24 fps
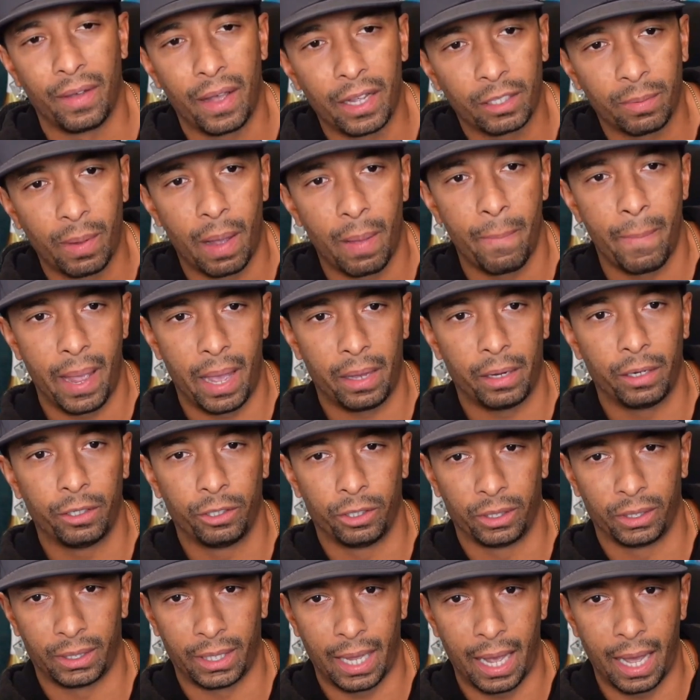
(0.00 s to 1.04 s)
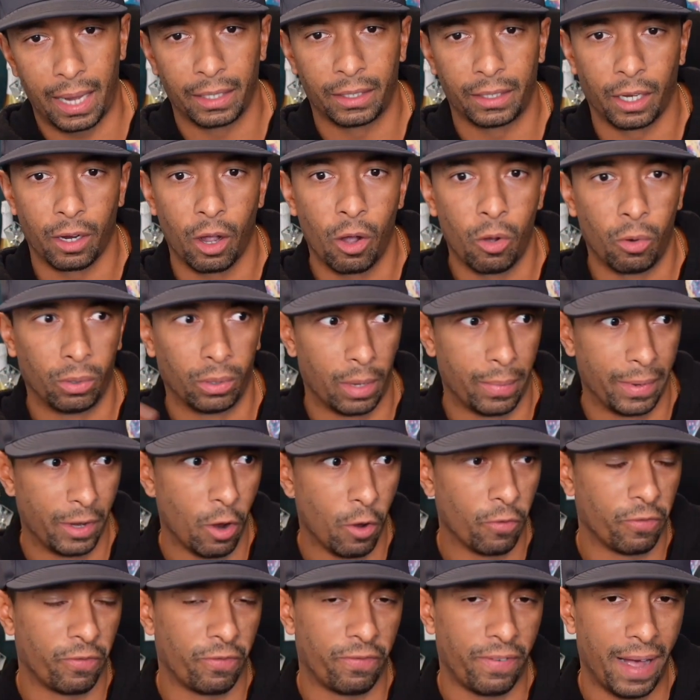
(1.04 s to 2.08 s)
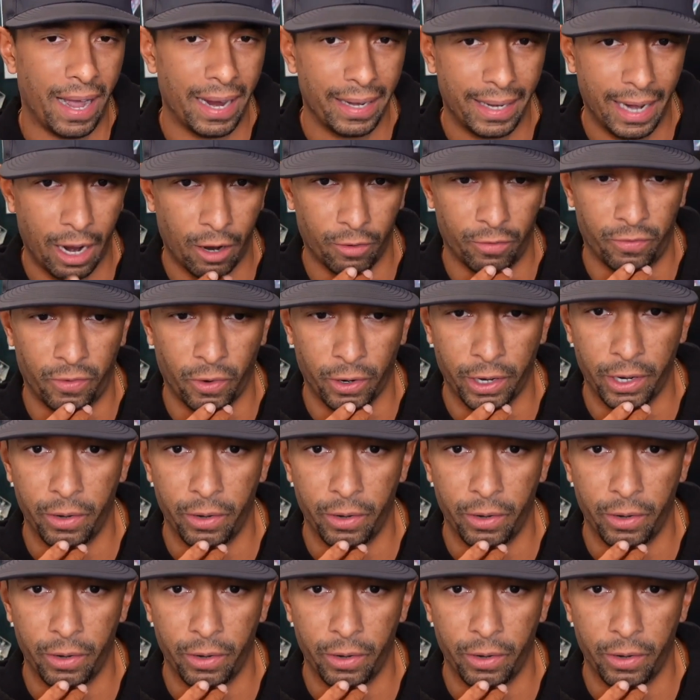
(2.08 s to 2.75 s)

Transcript: ask my managers that. It's like, oh, well, let me go find out for you.